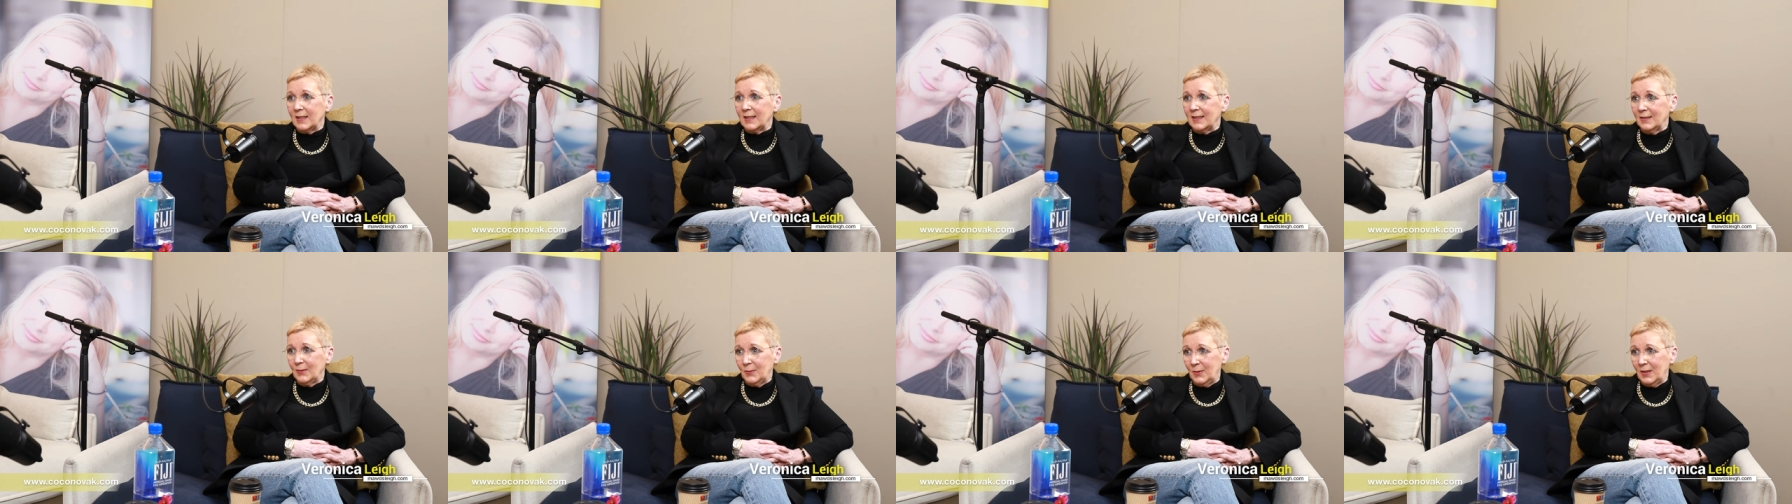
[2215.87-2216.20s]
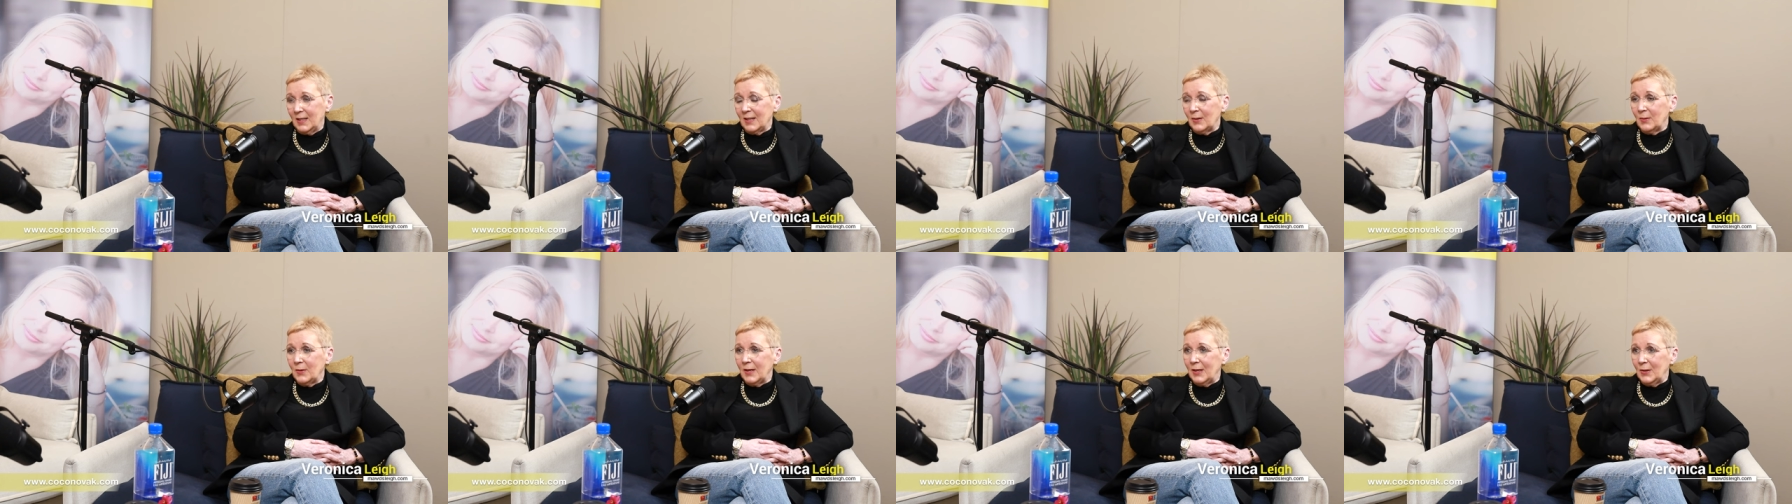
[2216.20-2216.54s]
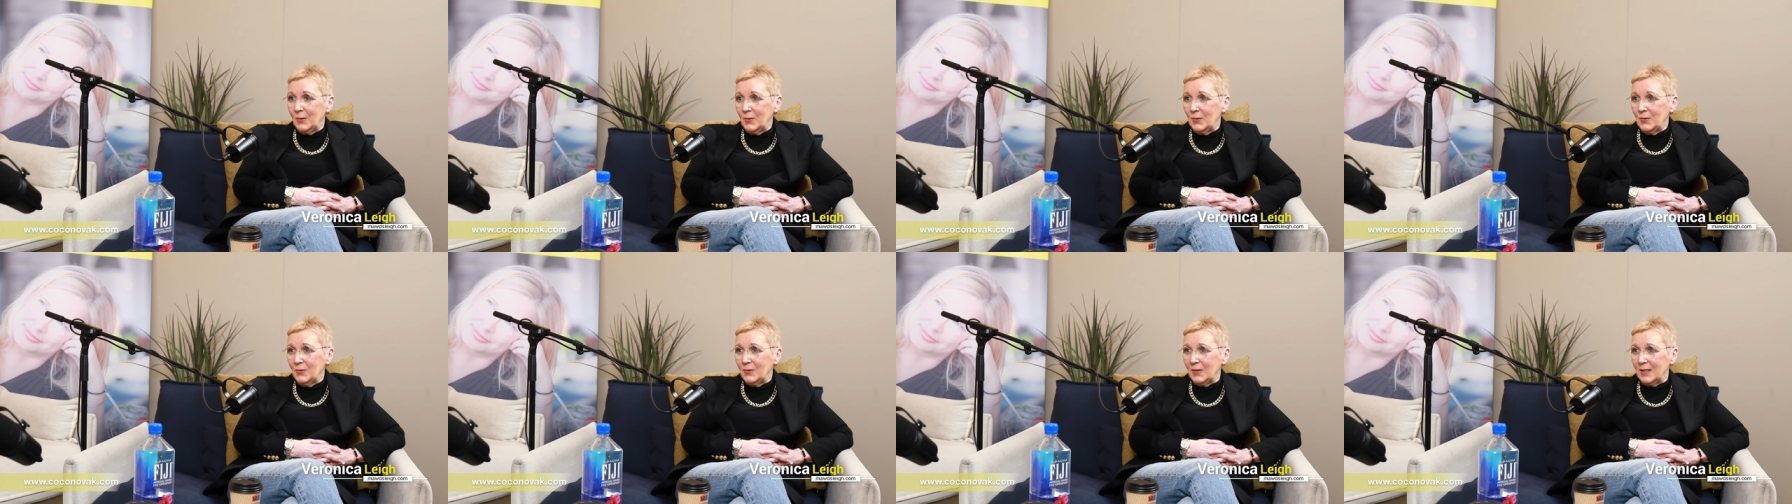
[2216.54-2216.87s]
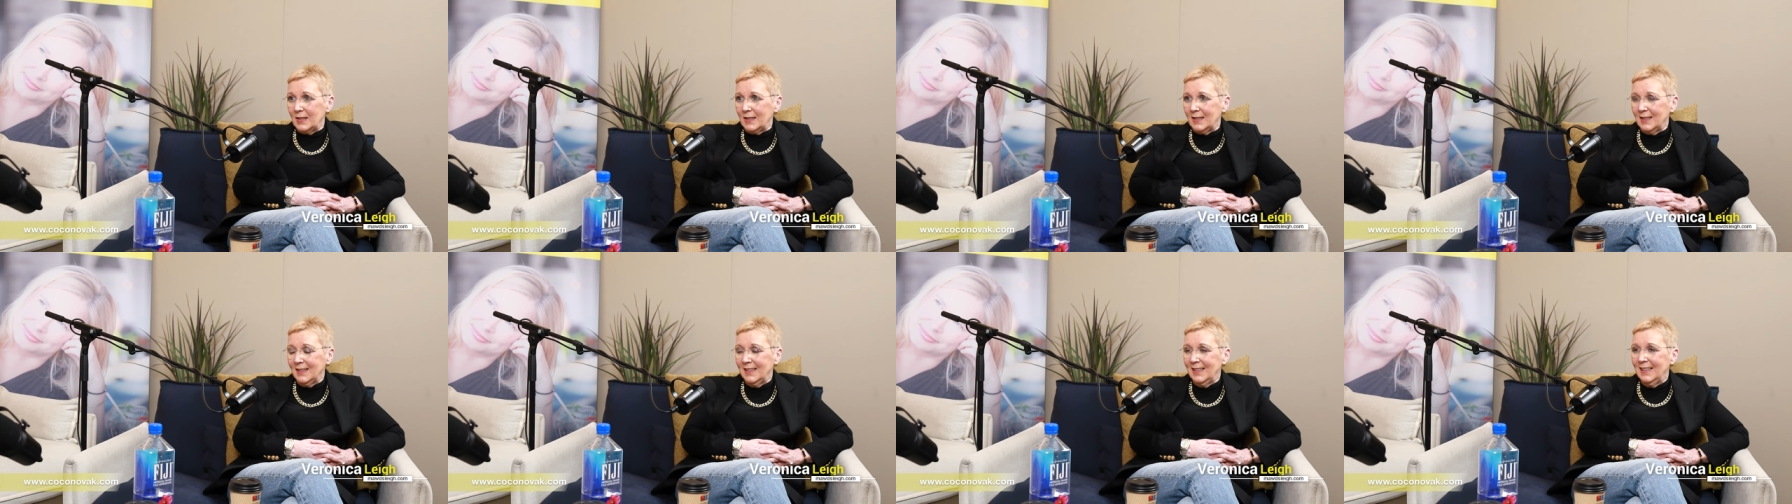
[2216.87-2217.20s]
when I went over.
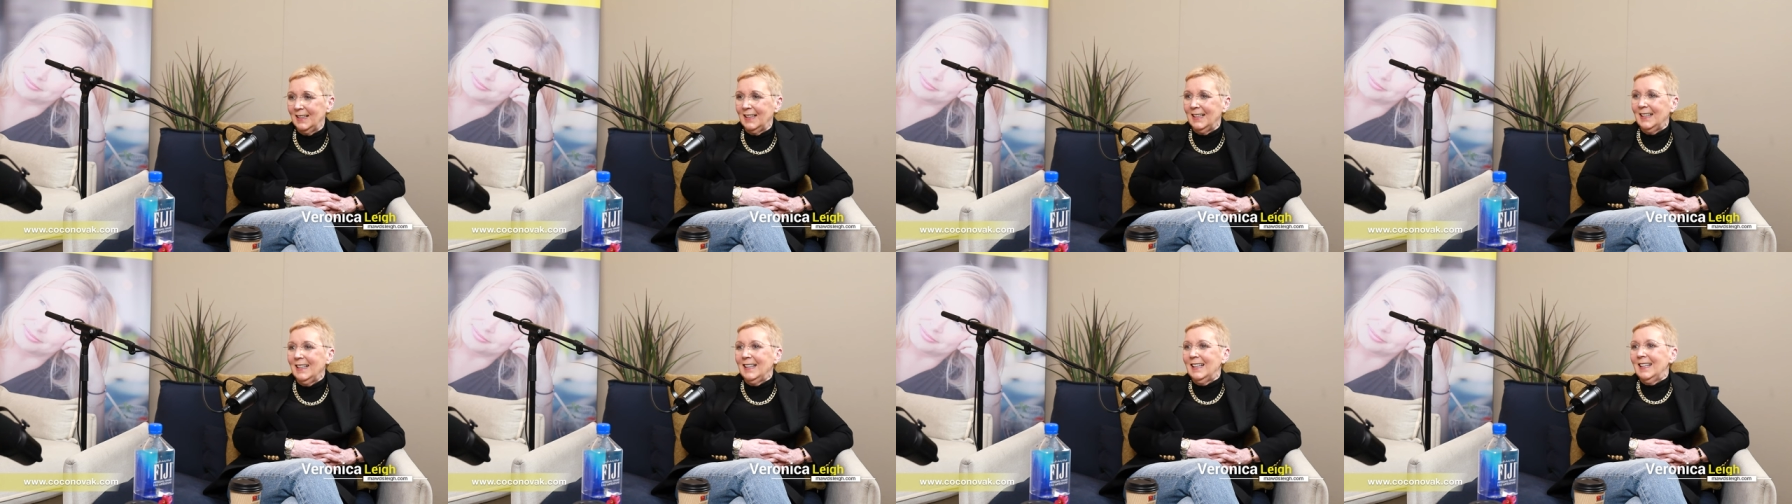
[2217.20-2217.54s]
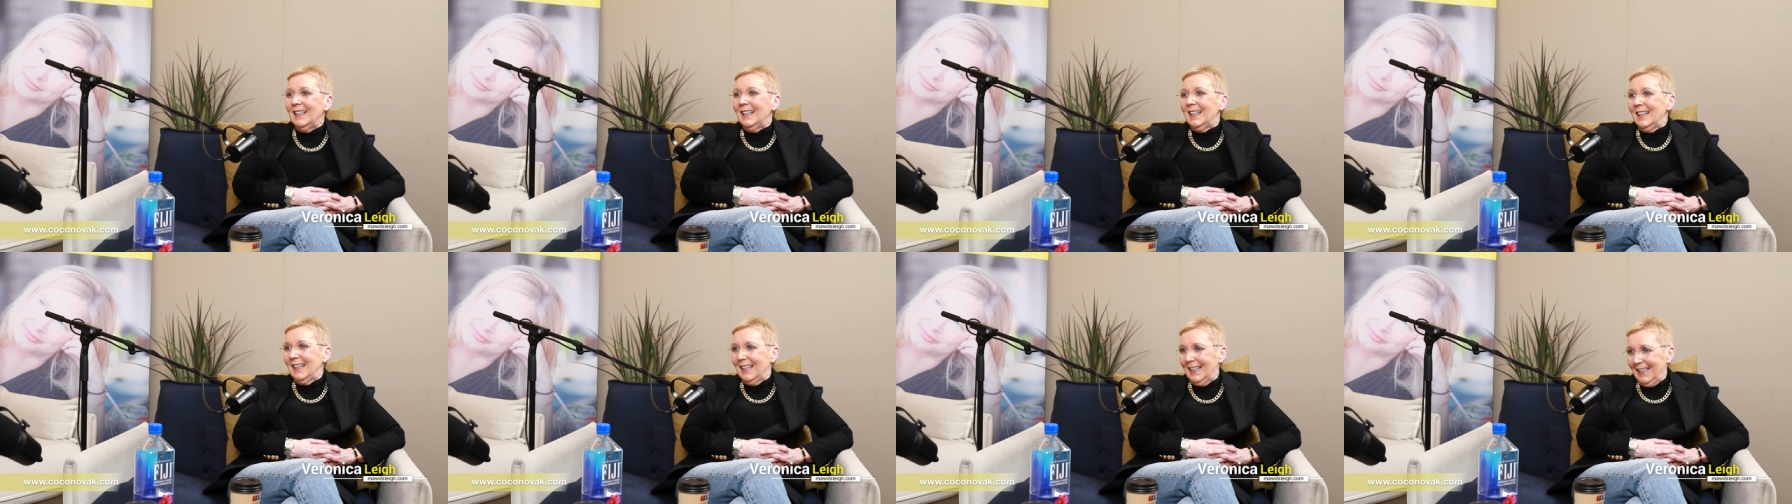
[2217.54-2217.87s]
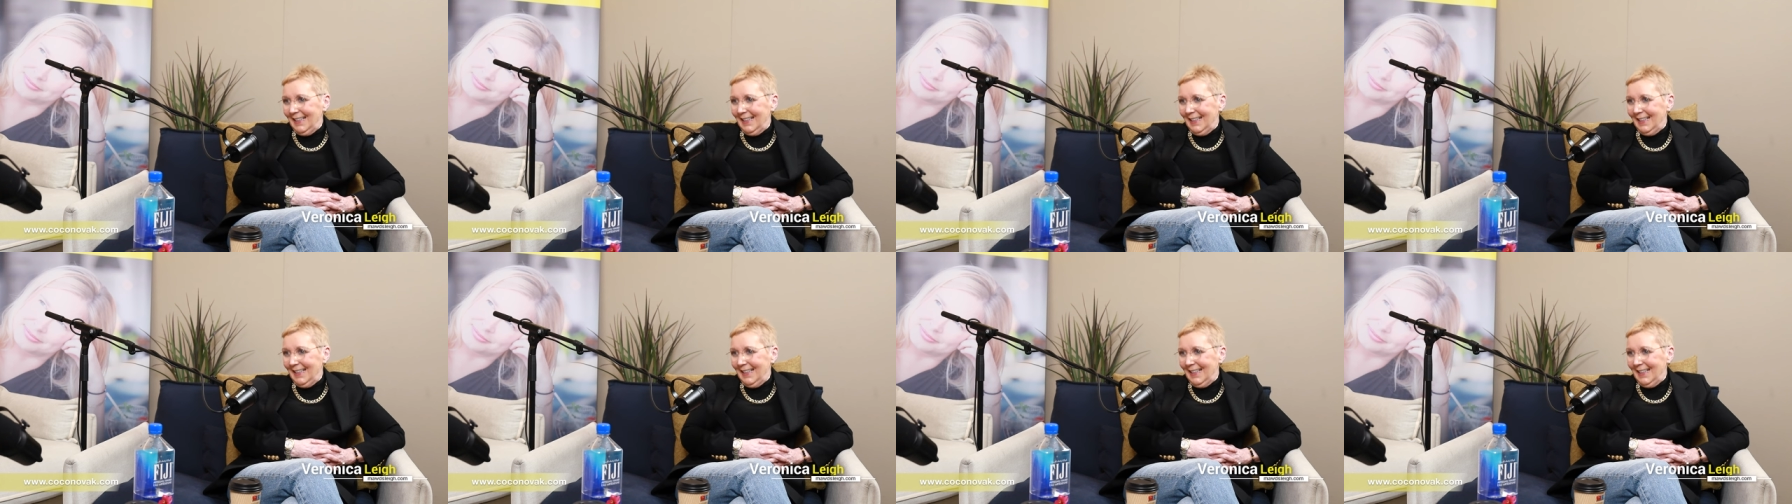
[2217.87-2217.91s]
No way.